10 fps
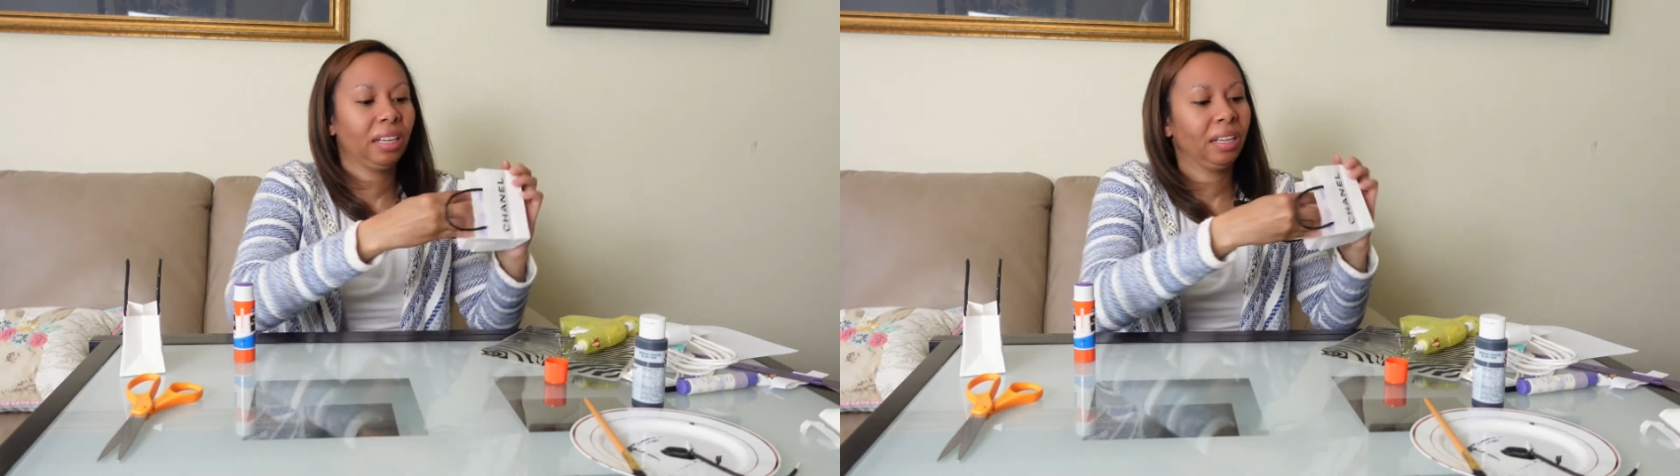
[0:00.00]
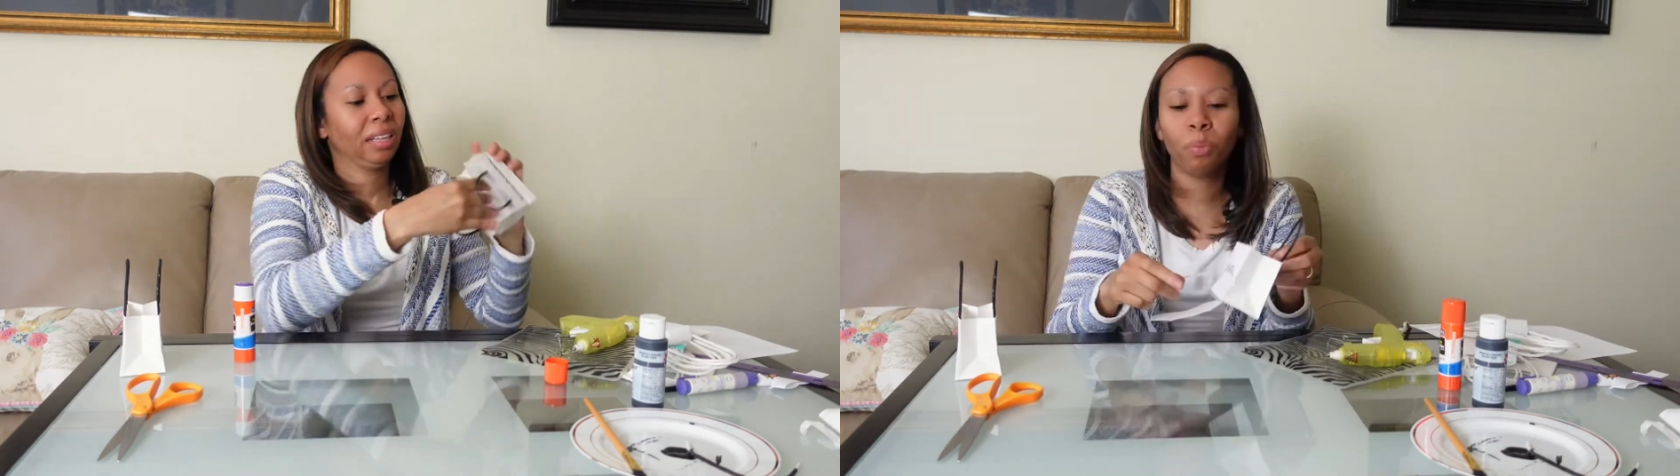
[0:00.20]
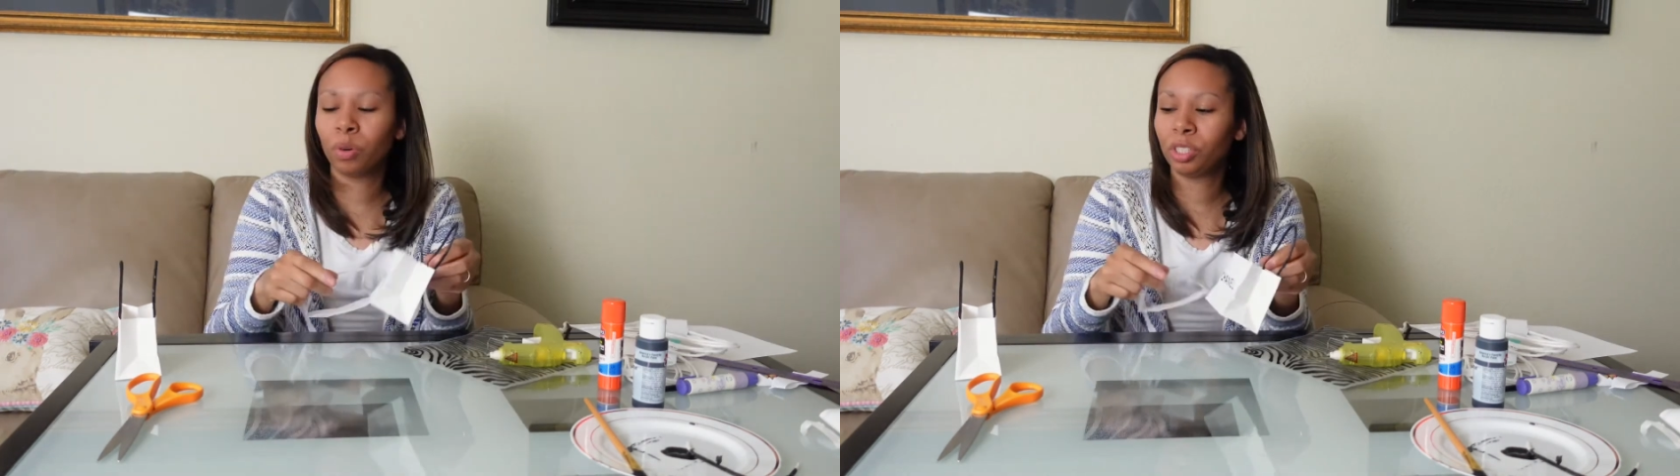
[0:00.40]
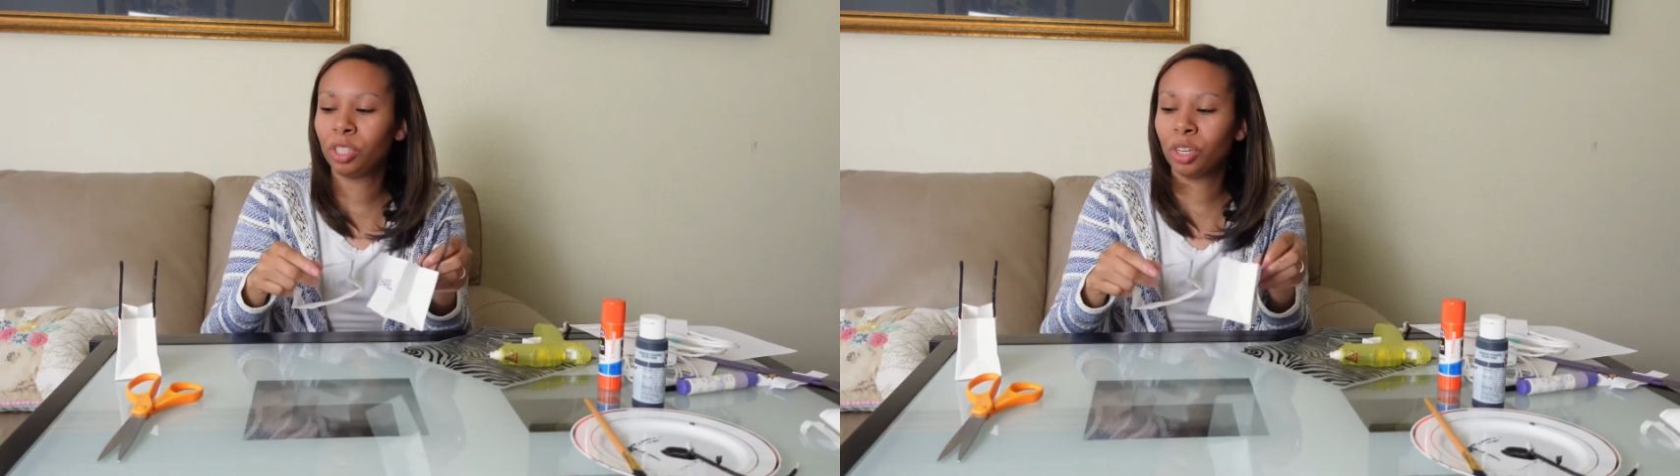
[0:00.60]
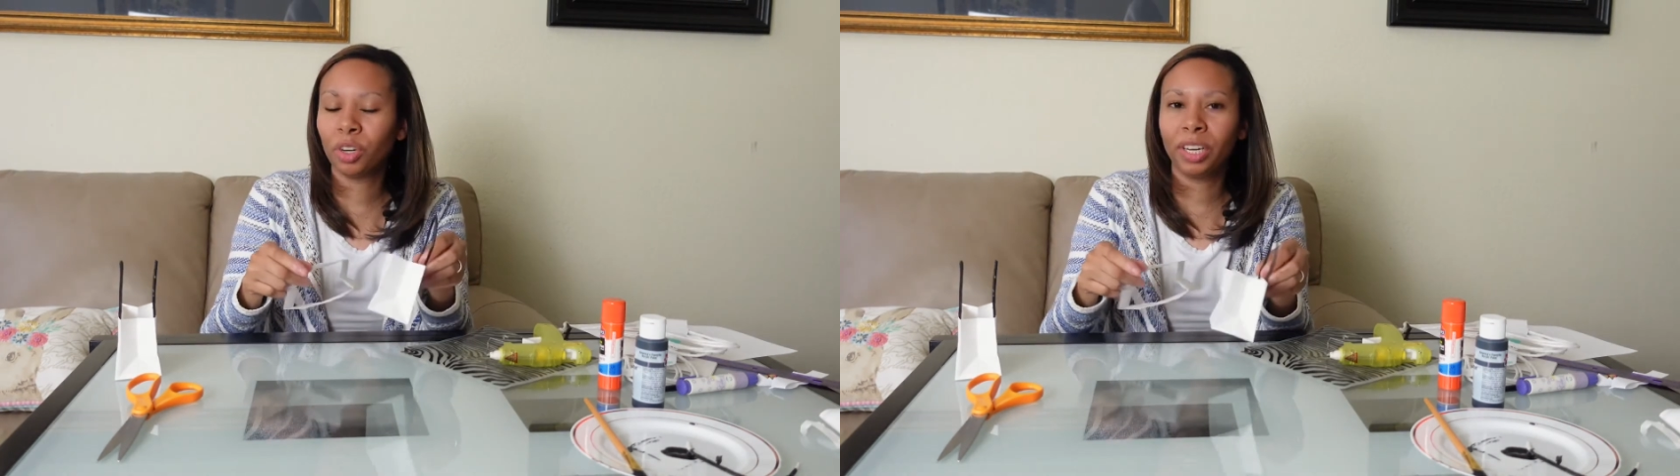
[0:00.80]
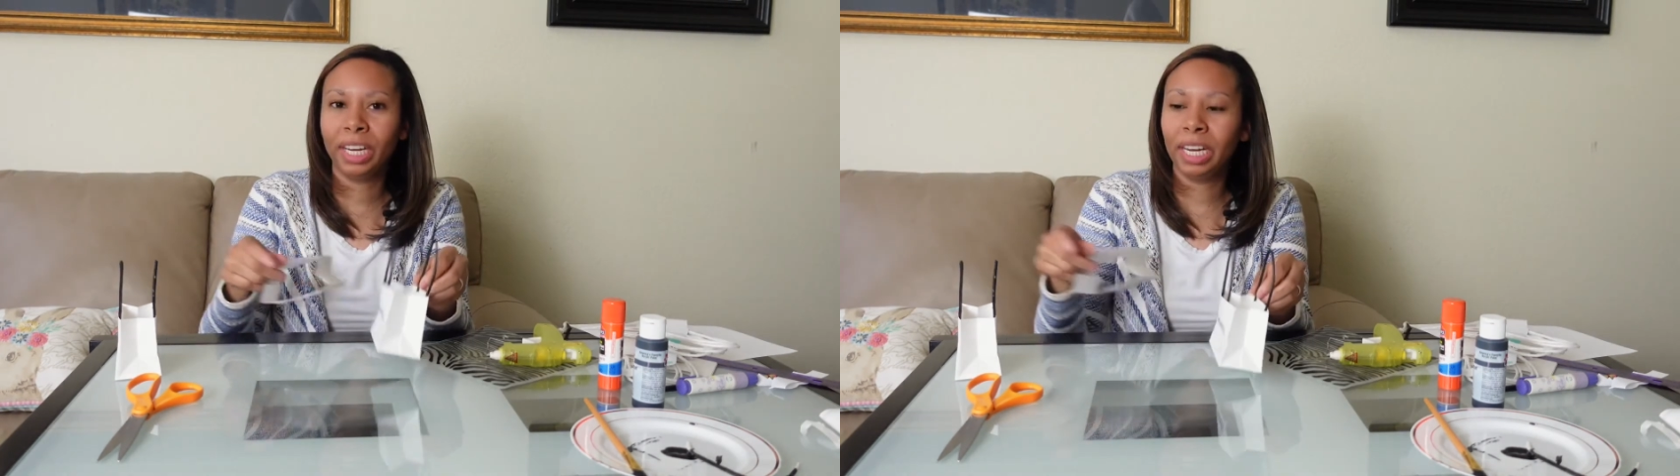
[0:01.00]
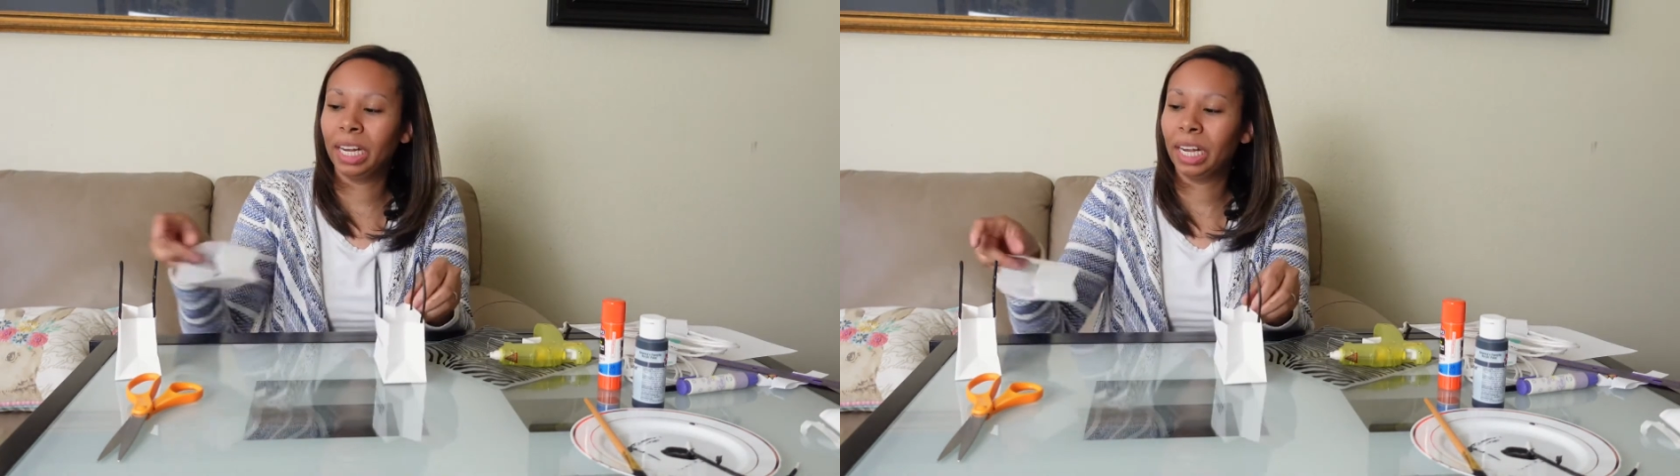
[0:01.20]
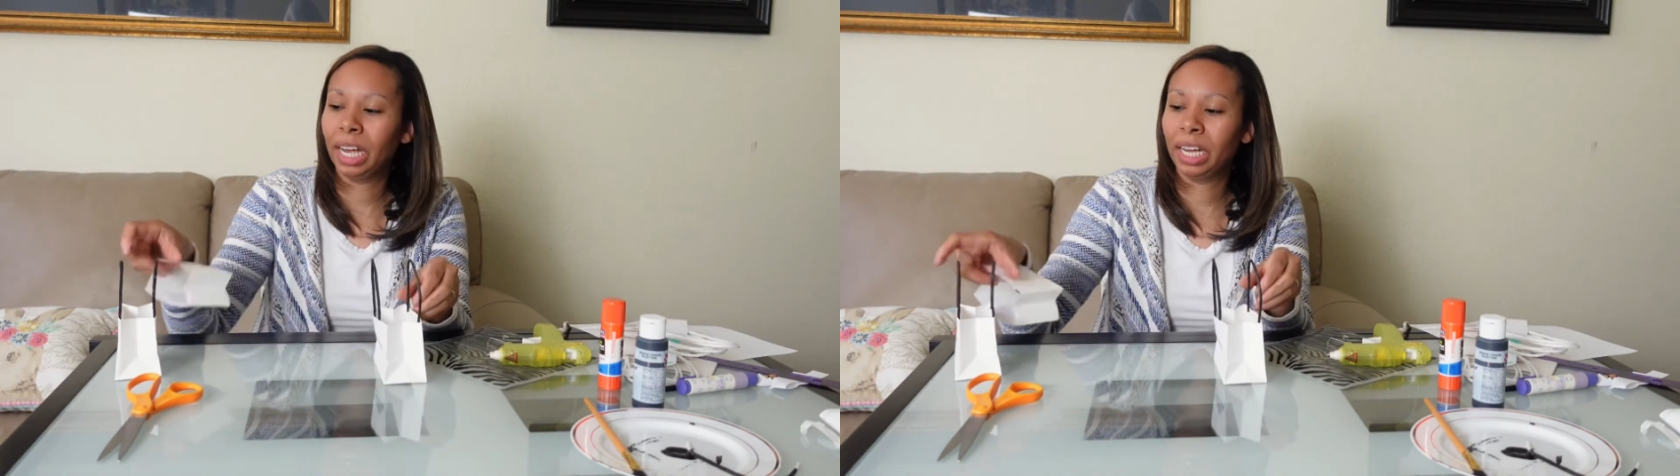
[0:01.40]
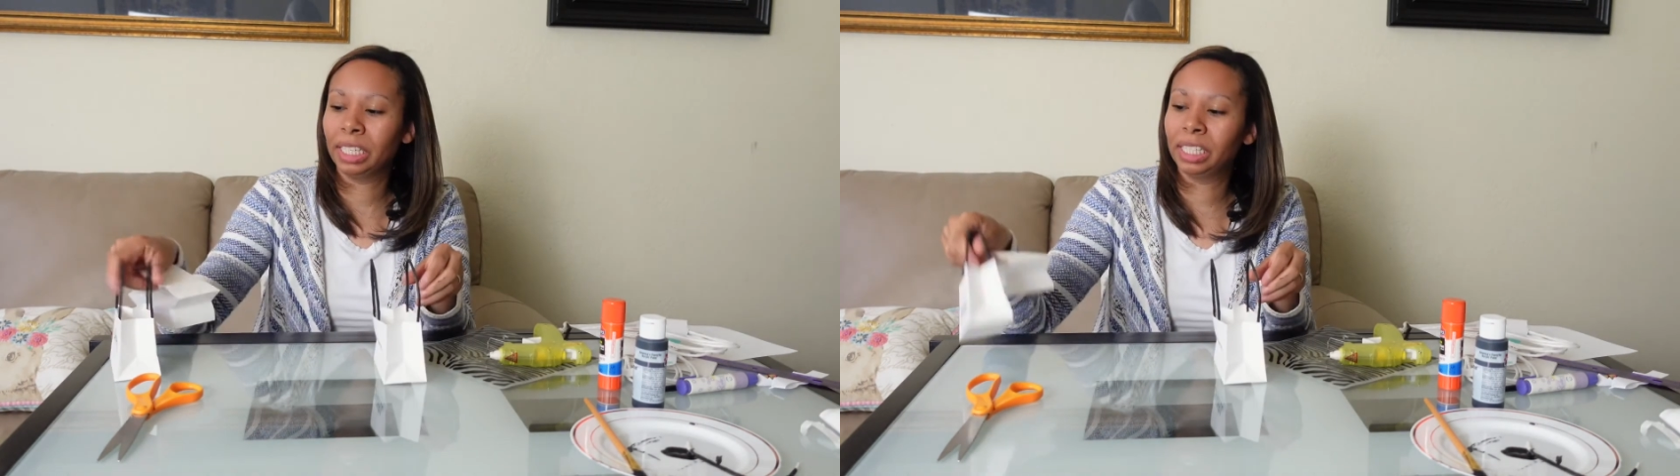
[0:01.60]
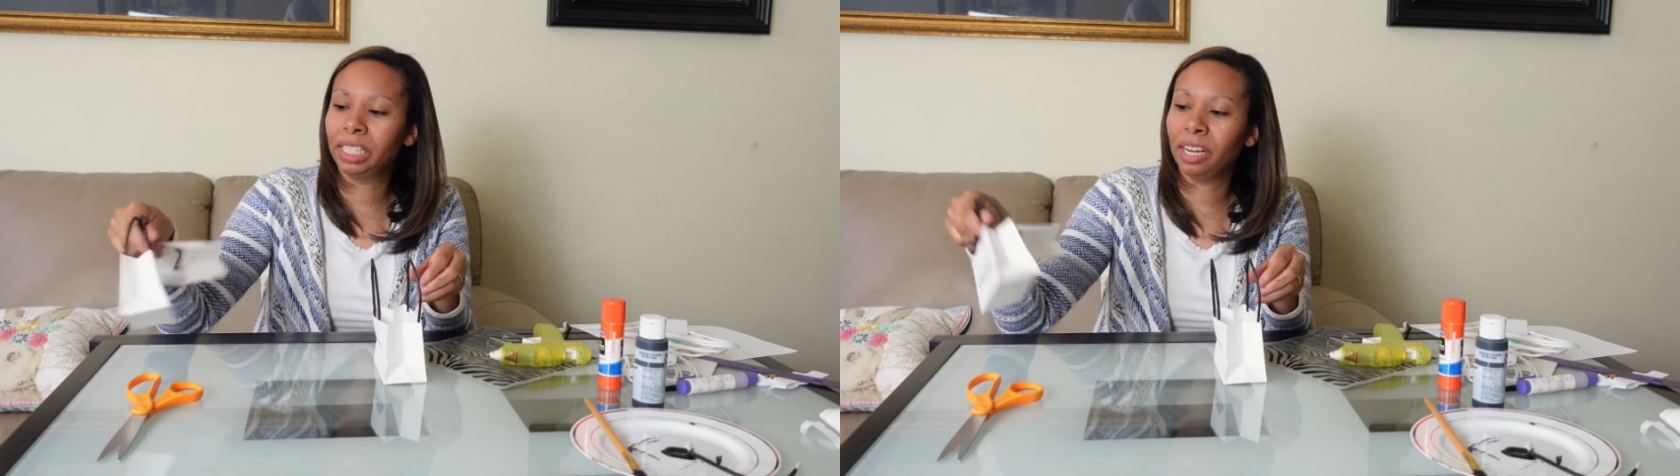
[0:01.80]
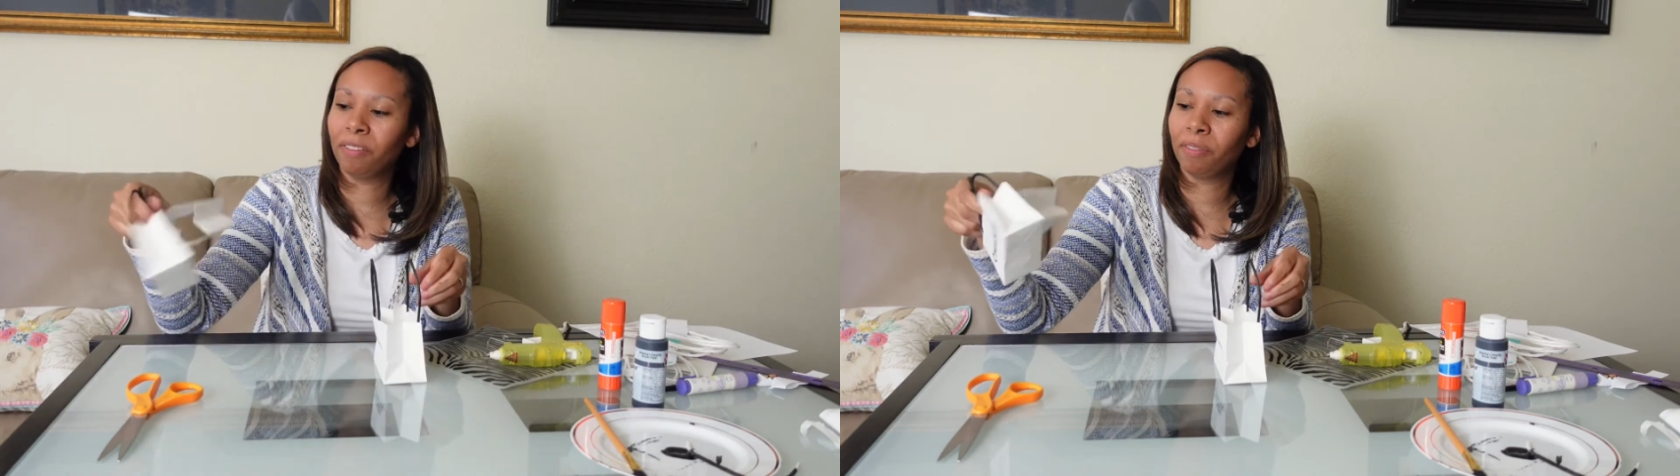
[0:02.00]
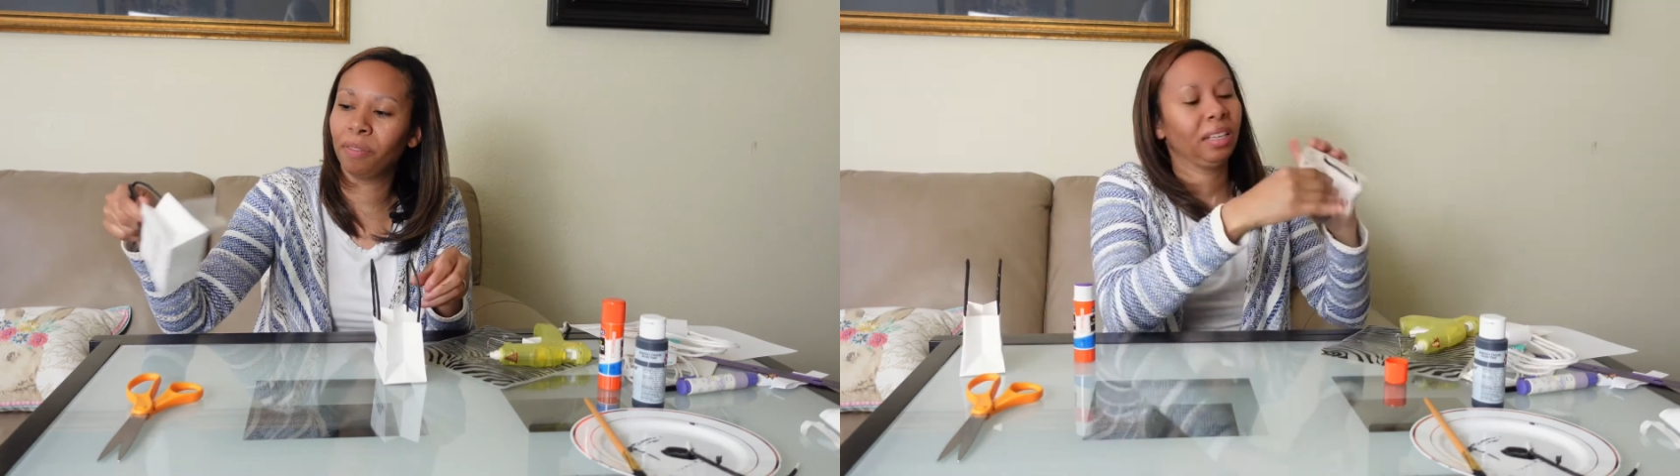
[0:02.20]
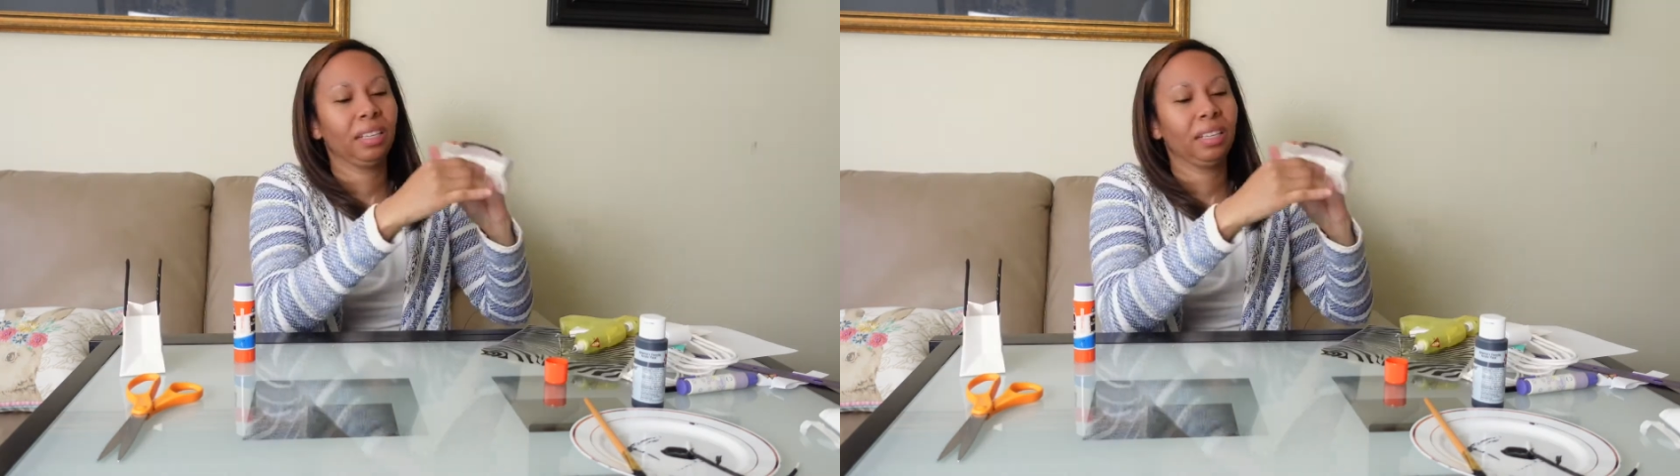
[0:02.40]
a little more sturdy and stiff.